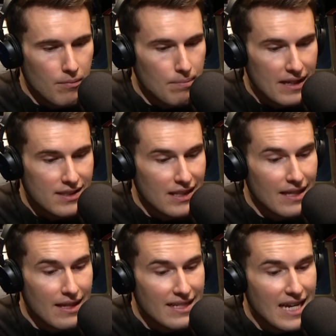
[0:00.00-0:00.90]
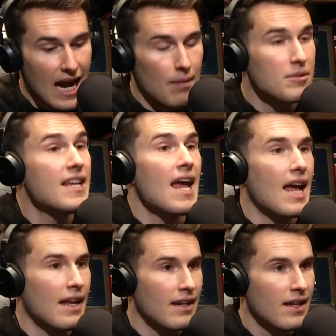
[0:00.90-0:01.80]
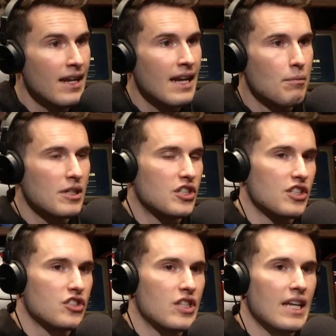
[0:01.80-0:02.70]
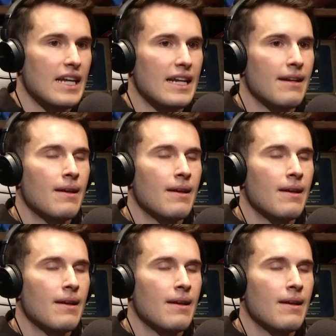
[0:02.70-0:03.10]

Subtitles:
basically the top 10, which is the